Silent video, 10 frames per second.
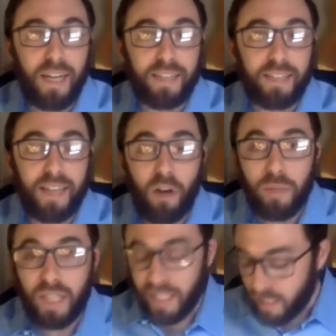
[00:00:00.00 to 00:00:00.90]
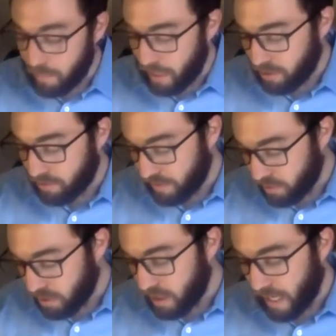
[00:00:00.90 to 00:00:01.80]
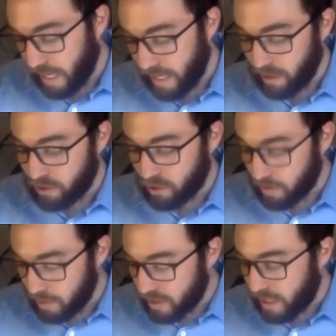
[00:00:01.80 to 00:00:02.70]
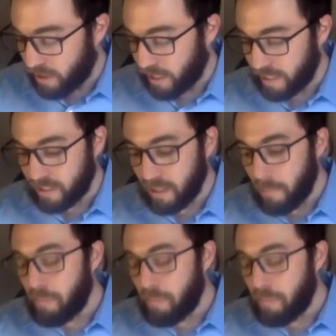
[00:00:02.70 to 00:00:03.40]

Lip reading: to help clean up our river and our tributaries.